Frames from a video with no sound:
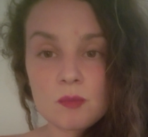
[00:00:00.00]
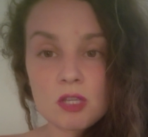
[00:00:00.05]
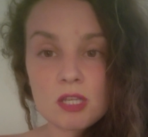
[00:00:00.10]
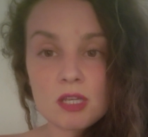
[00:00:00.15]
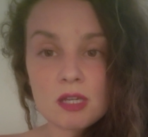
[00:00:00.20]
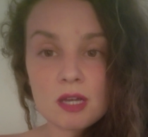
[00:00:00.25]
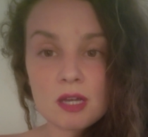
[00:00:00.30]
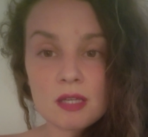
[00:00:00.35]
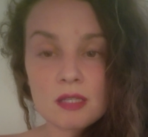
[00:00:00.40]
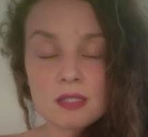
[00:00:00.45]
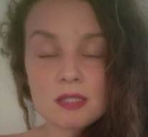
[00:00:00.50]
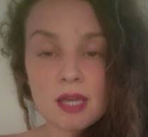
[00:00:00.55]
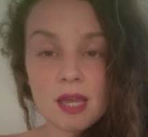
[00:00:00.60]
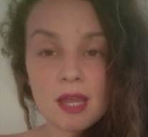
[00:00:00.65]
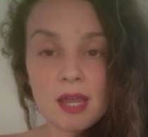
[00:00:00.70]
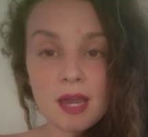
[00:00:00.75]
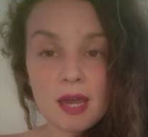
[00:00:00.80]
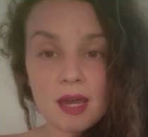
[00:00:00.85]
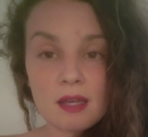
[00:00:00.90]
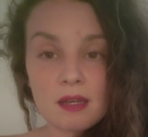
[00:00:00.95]
because
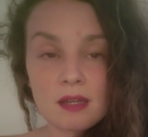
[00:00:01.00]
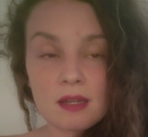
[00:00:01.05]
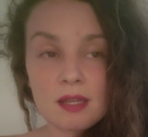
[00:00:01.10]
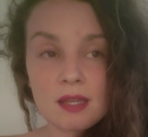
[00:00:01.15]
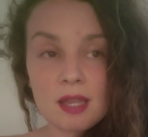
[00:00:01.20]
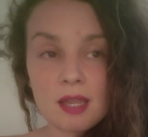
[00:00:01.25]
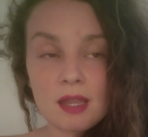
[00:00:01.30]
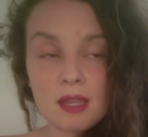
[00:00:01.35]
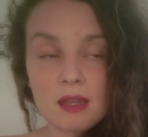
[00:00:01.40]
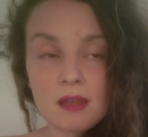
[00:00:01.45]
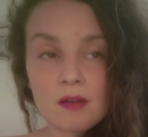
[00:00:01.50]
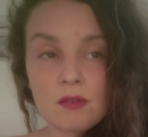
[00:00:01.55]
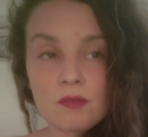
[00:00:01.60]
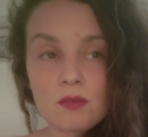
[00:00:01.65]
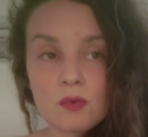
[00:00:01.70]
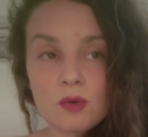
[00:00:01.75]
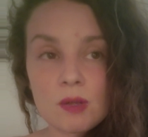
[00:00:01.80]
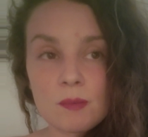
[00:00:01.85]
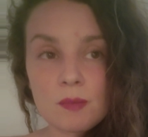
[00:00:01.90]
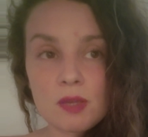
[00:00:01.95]
I had a gang
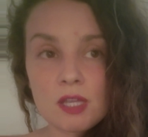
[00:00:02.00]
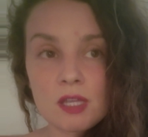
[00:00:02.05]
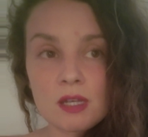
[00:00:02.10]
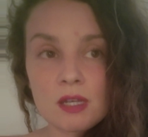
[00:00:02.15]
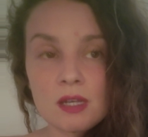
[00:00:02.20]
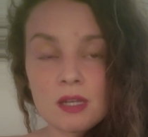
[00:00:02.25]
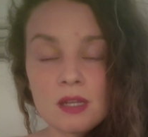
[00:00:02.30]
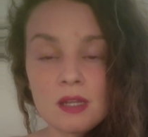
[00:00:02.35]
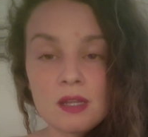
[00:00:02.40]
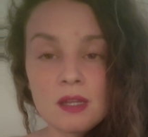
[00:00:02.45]
of women